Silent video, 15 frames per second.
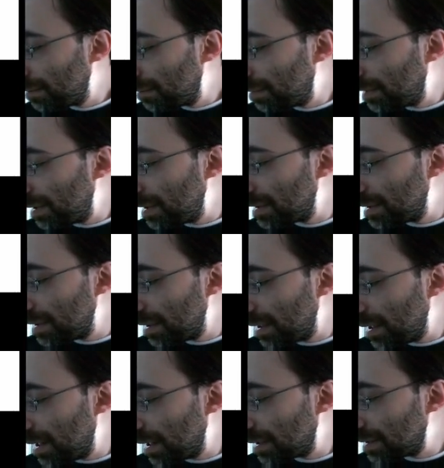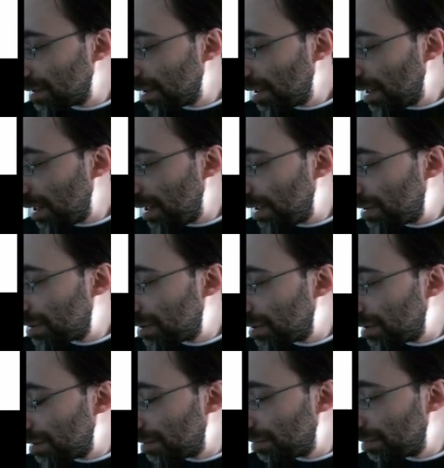plus xh
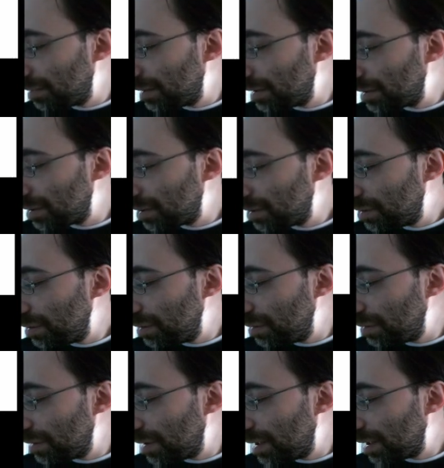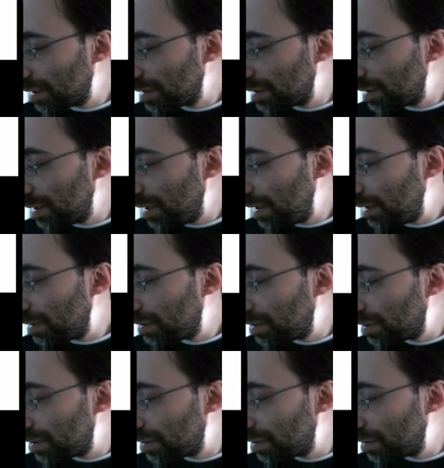plus
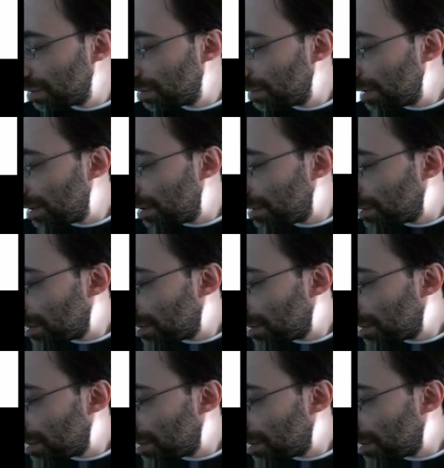2xh squared. So